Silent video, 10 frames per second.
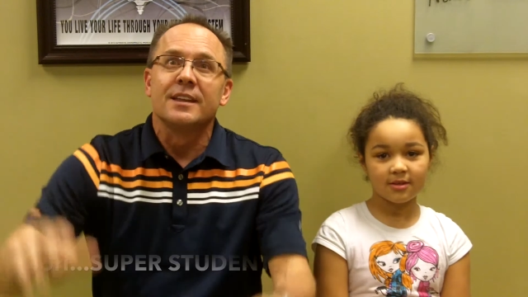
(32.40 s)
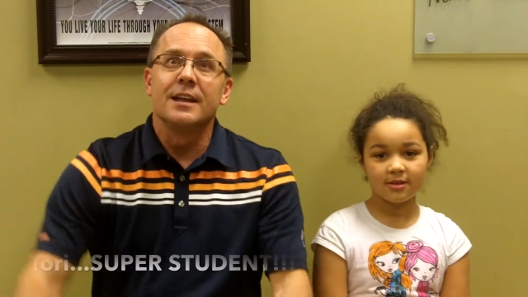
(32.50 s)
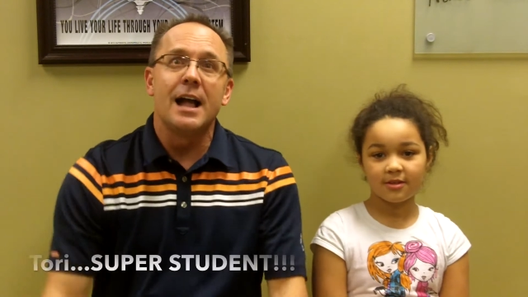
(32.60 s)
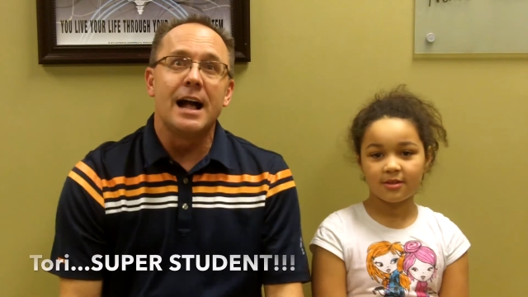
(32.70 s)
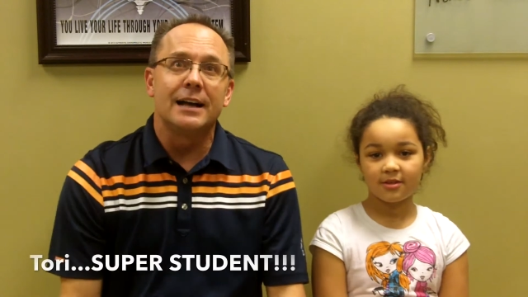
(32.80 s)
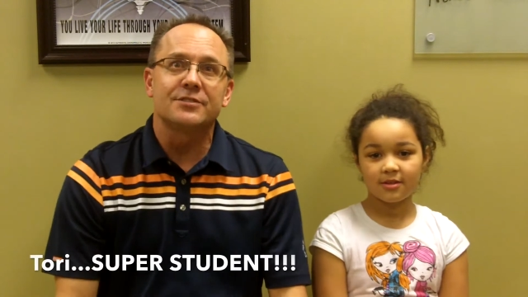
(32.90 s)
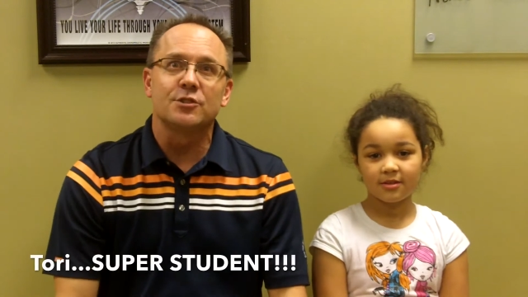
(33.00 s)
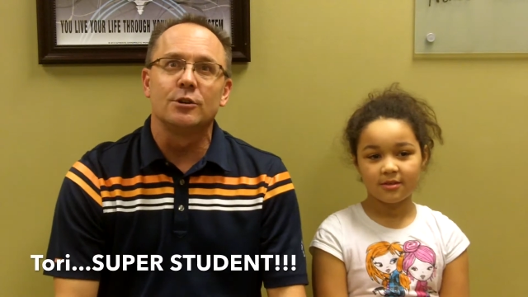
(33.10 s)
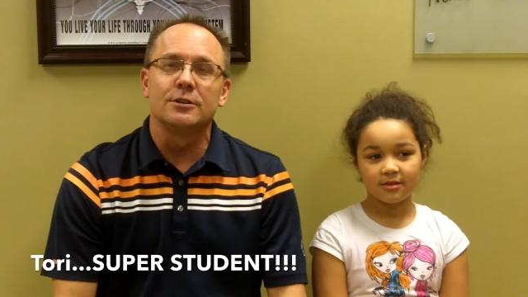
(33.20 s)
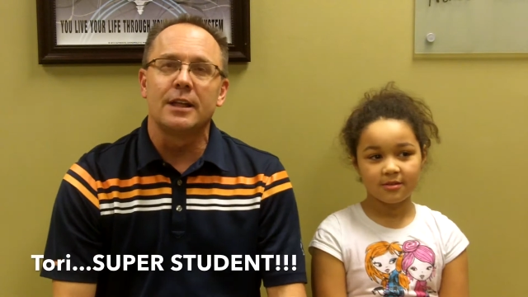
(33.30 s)

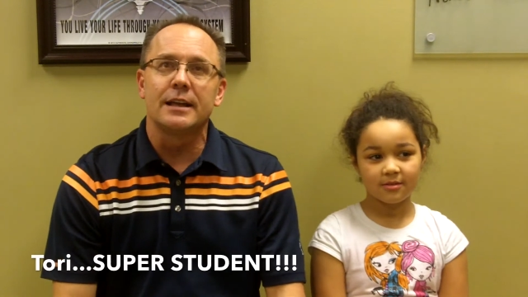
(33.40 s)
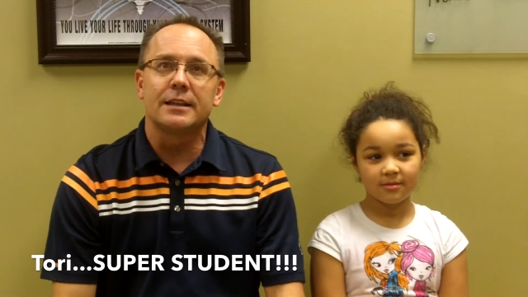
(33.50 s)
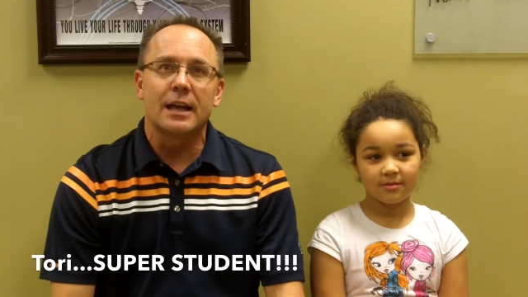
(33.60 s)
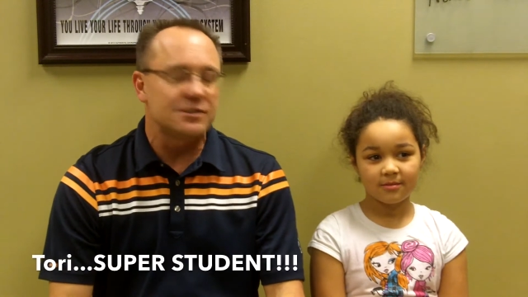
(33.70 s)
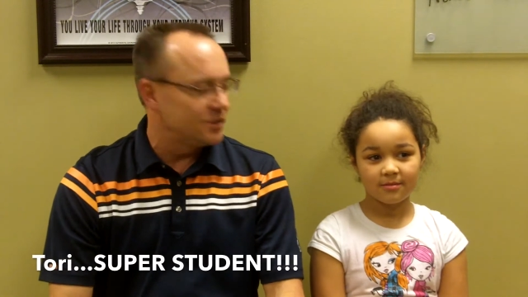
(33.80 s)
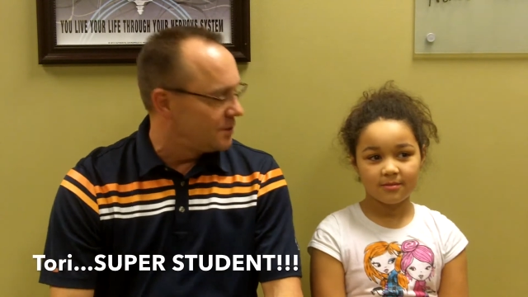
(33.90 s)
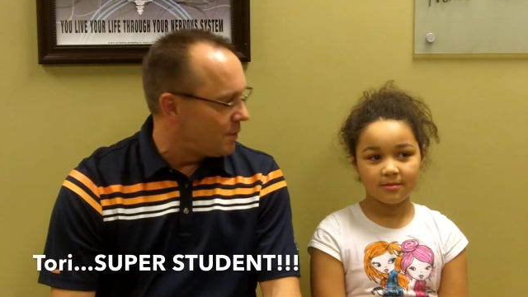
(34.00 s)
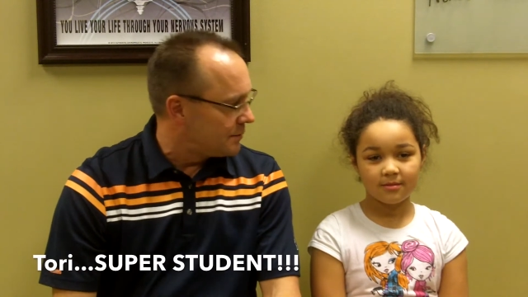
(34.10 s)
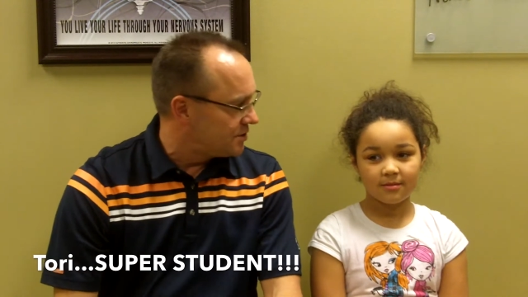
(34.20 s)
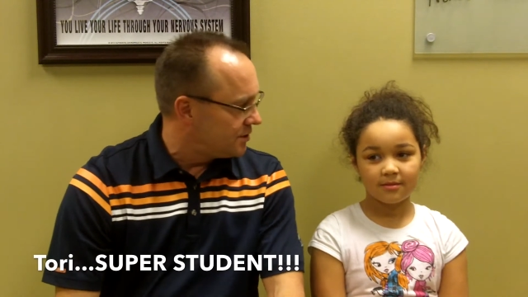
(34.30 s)
Speaker 1: Yeah, so like,
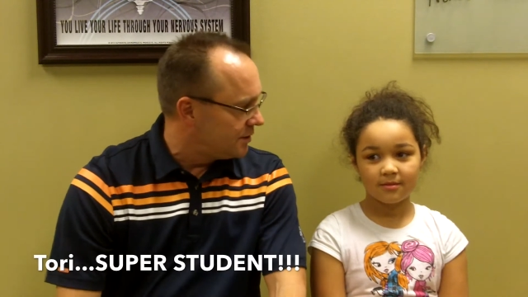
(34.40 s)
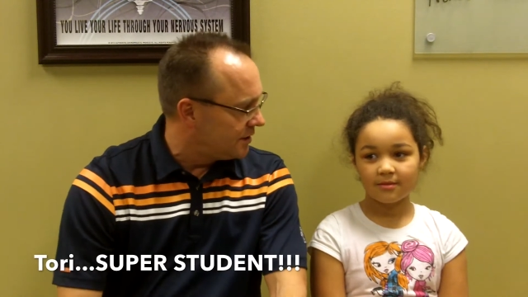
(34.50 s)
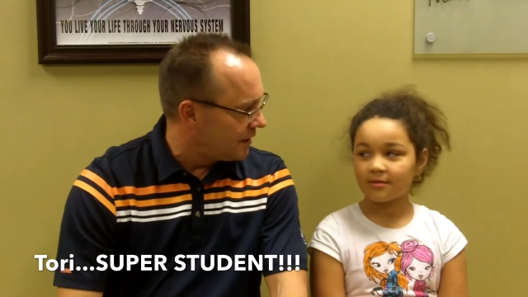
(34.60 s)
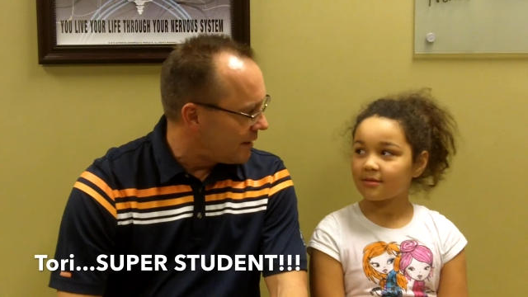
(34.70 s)
actually, your mom should be